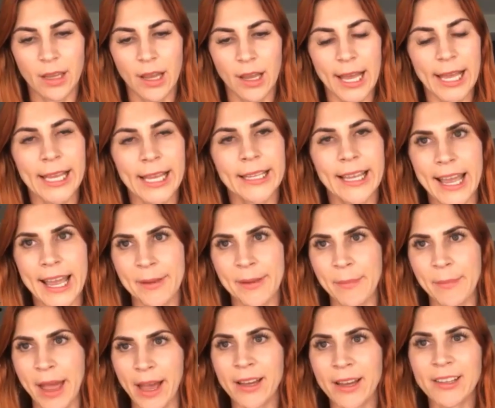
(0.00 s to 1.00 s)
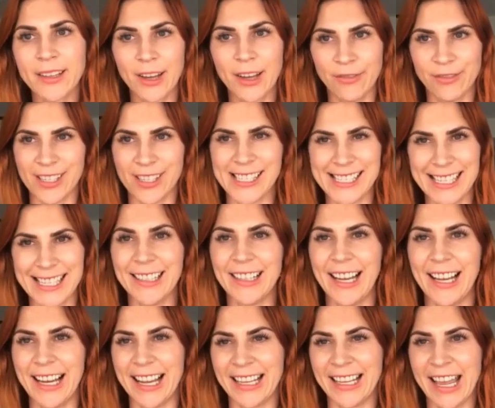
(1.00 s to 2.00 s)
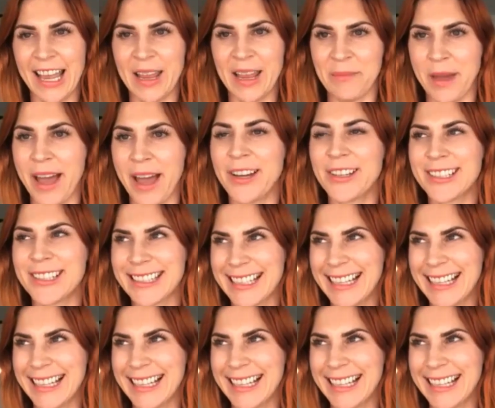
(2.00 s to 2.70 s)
I came out, obviously, like I came out,